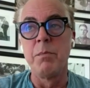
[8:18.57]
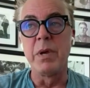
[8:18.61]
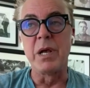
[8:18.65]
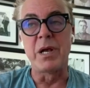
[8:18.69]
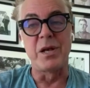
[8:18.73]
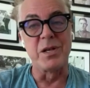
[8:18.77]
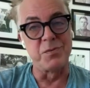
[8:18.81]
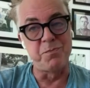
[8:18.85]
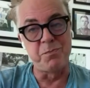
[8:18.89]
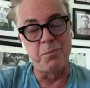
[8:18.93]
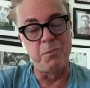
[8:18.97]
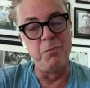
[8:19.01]

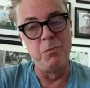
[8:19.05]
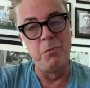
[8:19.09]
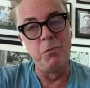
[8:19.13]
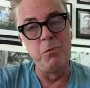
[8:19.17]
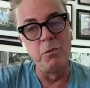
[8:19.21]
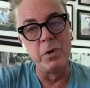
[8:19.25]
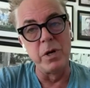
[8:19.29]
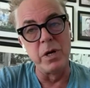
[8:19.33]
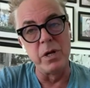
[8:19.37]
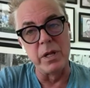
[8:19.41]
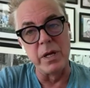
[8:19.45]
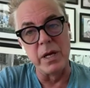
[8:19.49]
because
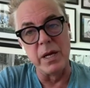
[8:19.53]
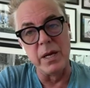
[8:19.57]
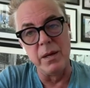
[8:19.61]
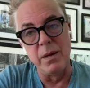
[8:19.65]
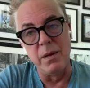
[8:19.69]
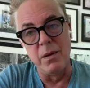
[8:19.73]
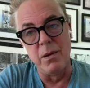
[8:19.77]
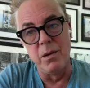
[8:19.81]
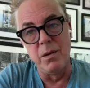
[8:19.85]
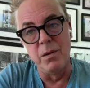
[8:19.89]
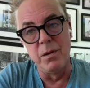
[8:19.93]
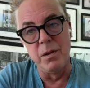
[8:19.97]

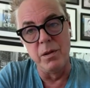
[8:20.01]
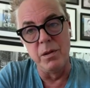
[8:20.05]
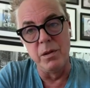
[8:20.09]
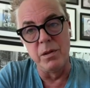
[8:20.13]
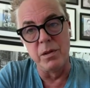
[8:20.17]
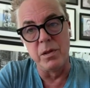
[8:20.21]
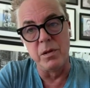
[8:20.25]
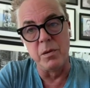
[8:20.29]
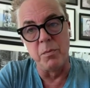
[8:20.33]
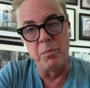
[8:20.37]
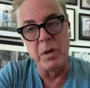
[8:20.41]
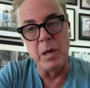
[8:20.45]
really,
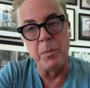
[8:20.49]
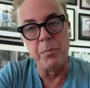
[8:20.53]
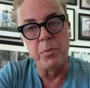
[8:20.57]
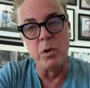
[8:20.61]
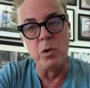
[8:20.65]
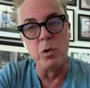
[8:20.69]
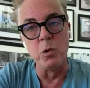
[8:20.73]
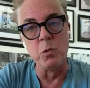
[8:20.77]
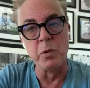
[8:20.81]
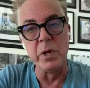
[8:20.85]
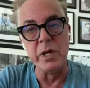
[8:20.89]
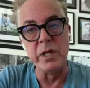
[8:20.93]
the
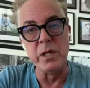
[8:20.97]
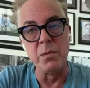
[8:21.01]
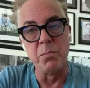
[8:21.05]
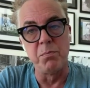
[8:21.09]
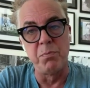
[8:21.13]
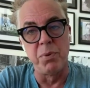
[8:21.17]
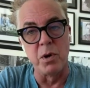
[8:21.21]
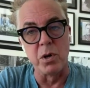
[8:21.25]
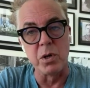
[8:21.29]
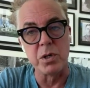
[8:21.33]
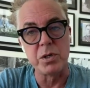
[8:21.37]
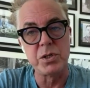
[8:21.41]
people who read the
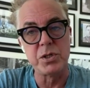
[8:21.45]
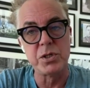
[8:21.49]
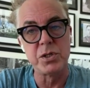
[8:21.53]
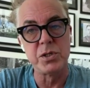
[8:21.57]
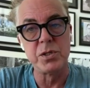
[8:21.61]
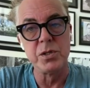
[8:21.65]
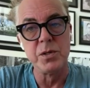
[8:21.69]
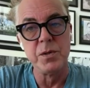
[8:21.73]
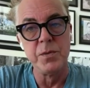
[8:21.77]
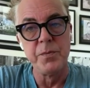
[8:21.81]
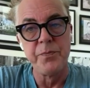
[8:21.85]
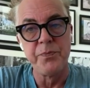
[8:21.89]

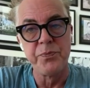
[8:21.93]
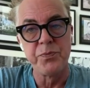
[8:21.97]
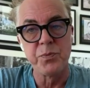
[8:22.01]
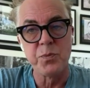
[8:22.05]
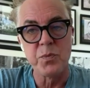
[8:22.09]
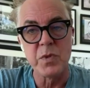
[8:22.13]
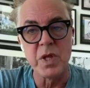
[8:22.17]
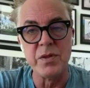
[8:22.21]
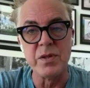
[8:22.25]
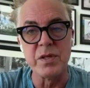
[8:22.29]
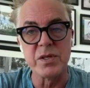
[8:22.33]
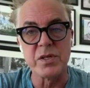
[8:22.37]
books
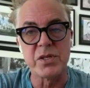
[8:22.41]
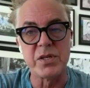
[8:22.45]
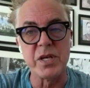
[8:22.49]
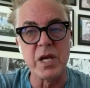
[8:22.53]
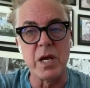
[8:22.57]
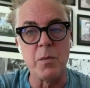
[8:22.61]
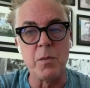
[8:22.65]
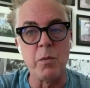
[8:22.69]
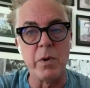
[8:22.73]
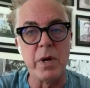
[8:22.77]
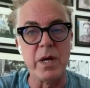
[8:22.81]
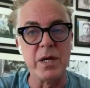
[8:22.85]
in the
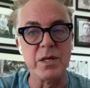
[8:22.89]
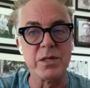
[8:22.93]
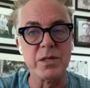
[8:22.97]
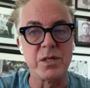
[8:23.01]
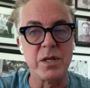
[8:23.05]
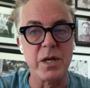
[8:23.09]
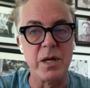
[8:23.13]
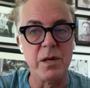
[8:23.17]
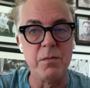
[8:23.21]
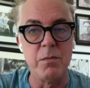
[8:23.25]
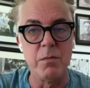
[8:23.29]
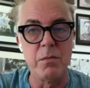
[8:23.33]
same way
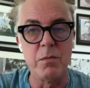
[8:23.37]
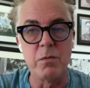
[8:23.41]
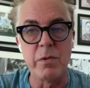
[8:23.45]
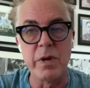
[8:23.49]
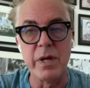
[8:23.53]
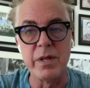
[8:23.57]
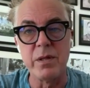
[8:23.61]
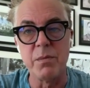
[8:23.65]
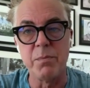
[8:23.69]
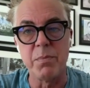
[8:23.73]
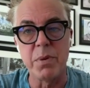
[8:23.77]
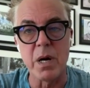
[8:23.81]
as they
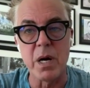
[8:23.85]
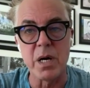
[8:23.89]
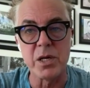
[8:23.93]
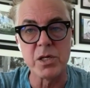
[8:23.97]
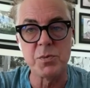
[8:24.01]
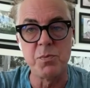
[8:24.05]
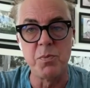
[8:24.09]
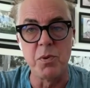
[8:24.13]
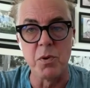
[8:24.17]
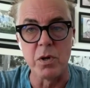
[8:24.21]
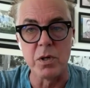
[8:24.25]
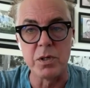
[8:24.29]
read the
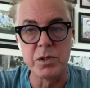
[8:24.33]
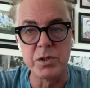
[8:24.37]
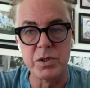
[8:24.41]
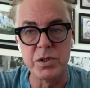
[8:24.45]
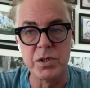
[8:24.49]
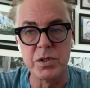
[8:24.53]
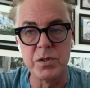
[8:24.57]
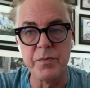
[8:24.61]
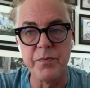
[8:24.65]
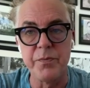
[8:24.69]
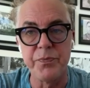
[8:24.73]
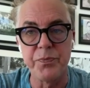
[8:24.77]
Bosch
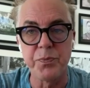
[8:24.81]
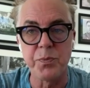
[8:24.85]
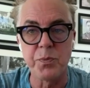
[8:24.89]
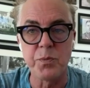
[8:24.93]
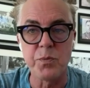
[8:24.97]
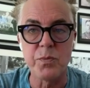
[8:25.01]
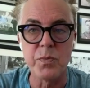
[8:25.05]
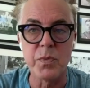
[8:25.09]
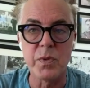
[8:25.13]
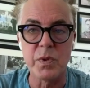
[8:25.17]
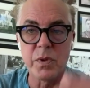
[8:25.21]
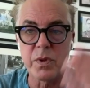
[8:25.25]
books,
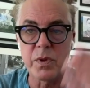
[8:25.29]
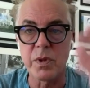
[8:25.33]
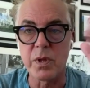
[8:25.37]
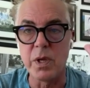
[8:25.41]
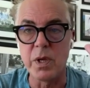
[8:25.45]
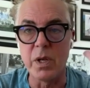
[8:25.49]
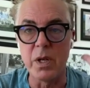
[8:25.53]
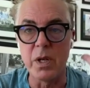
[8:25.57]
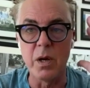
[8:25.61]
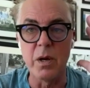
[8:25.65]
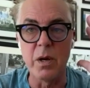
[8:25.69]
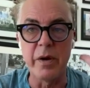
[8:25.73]

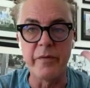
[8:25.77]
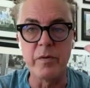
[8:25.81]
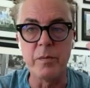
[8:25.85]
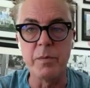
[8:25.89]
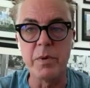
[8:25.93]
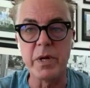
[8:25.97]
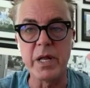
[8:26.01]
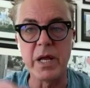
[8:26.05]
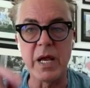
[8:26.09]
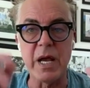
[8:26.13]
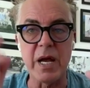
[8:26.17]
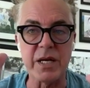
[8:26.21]

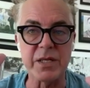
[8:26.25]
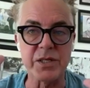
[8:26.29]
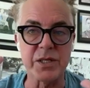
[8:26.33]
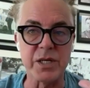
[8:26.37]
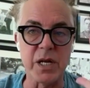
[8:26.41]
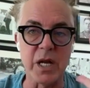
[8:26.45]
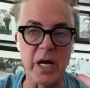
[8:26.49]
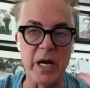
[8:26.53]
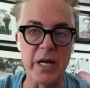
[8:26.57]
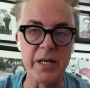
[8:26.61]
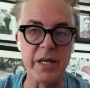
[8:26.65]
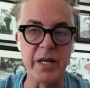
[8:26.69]
everybody has
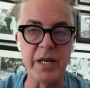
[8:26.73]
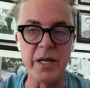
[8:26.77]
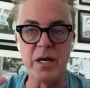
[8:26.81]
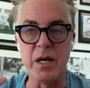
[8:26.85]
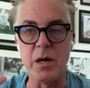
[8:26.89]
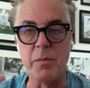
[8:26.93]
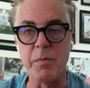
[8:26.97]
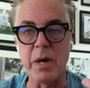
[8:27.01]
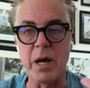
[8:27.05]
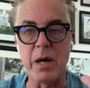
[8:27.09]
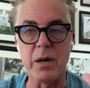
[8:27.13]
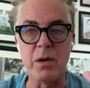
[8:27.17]
an
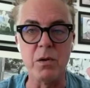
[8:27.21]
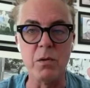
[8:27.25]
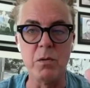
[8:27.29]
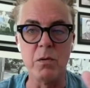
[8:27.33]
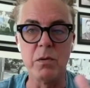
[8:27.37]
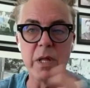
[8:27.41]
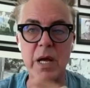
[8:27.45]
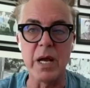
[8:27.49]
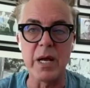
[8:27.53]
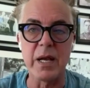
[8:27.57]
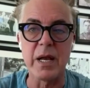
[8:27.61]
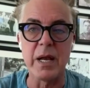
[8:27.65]
idea about
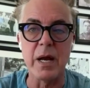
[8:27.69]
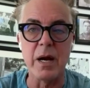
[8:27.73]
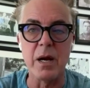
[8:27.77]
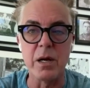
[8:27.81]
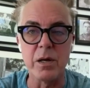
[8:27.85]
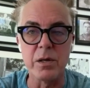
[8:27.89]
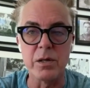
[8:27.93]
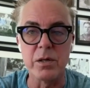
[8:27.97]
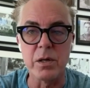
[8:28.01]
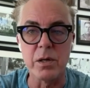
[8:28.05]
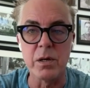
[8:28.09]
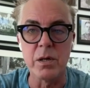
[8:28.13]
who that
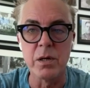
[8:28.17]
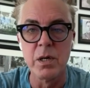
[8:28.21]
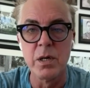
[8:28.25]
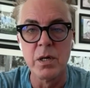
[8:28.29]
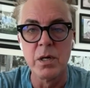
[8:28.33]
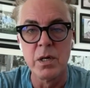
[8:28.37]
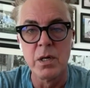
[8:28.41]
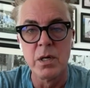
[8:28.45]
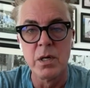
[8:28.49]
character